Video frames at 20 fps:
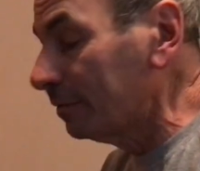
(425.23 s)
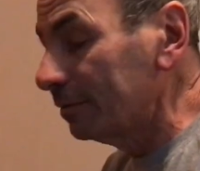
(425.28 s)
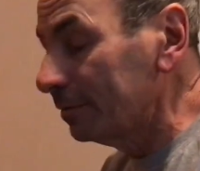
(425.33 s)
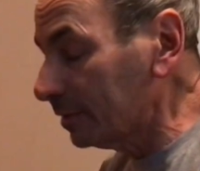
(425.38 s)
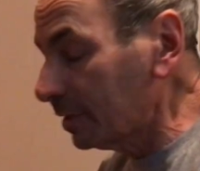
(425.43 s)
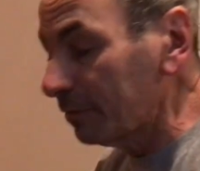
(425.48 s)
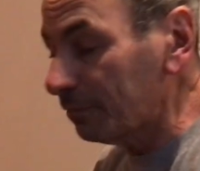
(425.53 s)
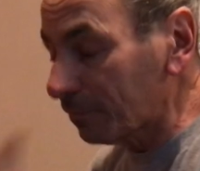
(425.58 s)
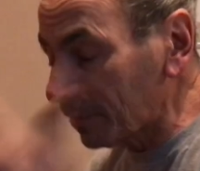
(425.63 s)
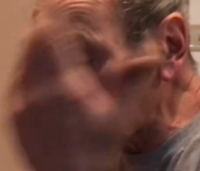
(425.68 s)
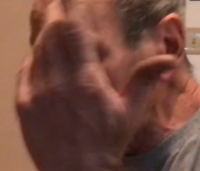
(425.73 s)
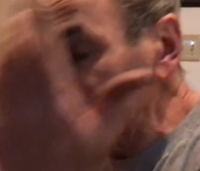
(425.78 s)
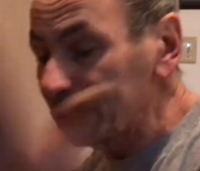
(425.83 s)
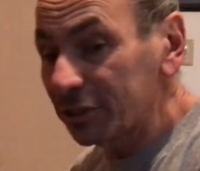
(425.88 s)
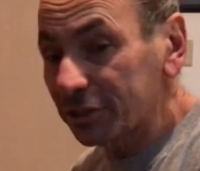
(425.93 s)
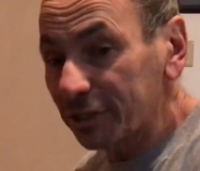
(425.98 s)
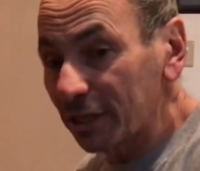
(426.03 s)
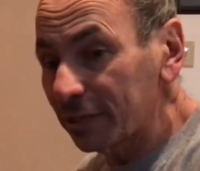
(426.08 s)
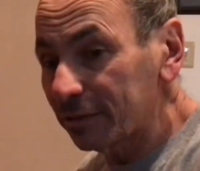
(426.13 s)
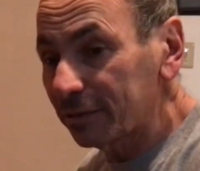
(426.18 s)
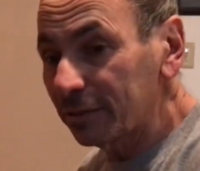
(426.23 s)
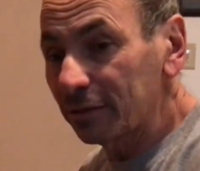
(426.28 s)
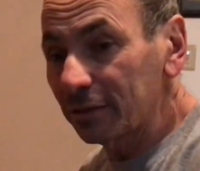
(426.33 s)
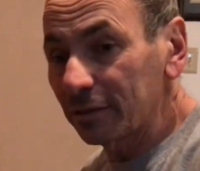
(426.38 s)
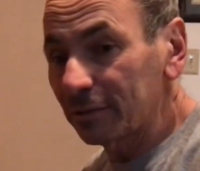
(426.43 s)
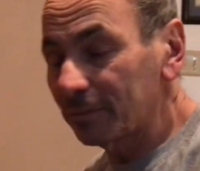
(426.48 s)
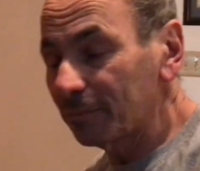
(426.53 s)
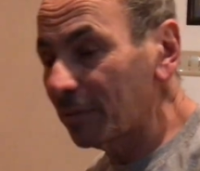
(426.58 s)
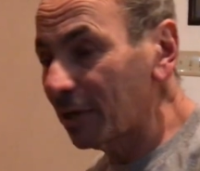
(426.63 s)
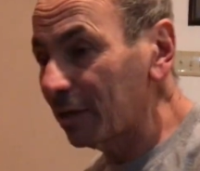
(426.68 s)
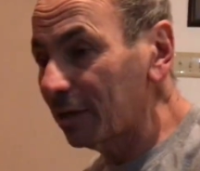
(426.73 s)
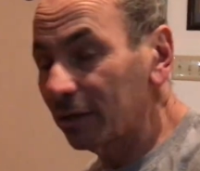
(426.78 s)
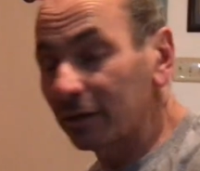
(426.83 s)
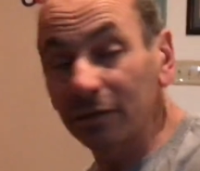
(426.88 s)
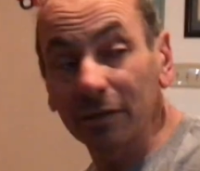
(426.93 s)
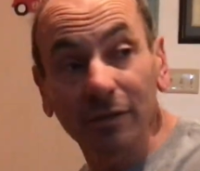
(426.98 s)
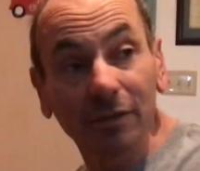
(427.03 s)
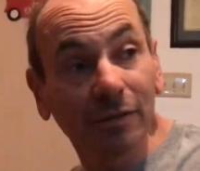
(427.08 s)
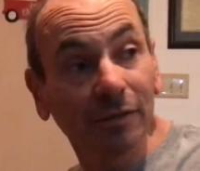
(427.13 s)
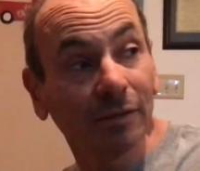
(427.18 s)
They finally sent it.
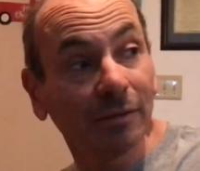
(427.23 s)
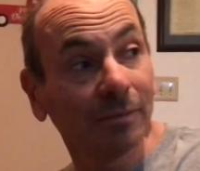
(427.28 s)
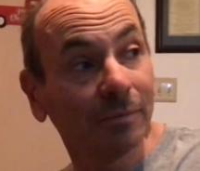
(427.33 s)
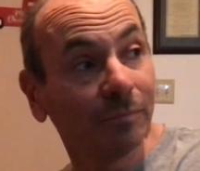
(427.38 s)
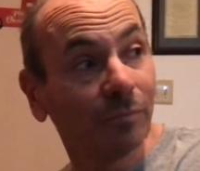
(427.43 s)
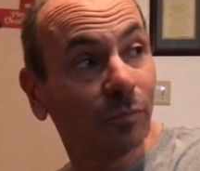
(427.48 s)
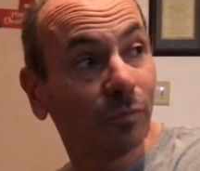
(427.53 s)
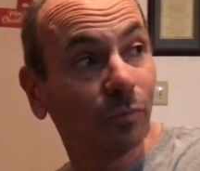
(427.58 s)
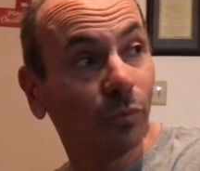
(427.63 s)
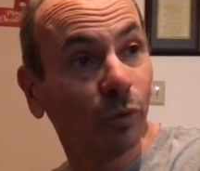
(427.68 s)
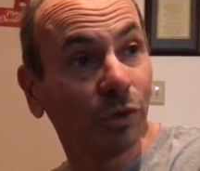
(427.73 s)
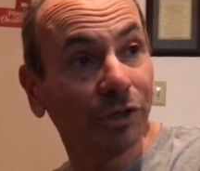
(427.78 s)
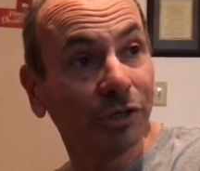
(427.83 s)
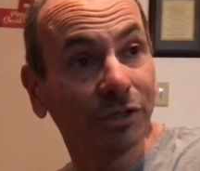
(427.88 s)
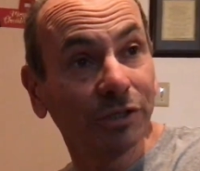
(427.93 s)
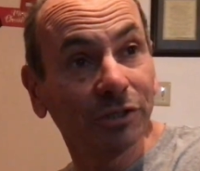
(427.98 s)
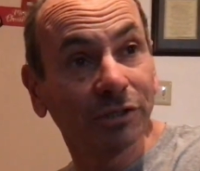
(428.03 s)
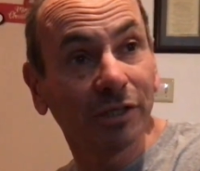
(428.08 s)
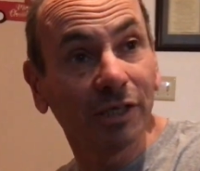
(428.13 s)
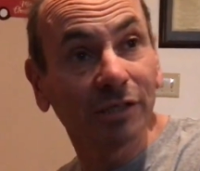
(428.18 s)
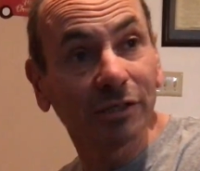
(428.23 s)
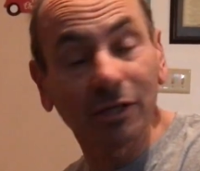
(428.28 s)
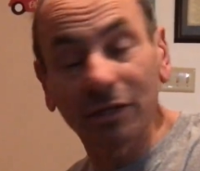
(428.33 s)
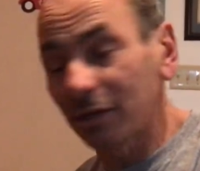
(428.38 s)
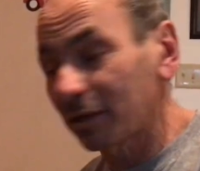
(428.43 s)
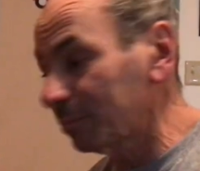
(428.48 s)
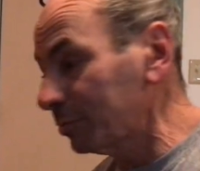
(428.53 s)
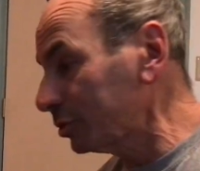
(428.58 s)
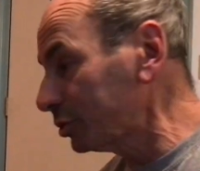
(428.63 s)
One of these days, I'm going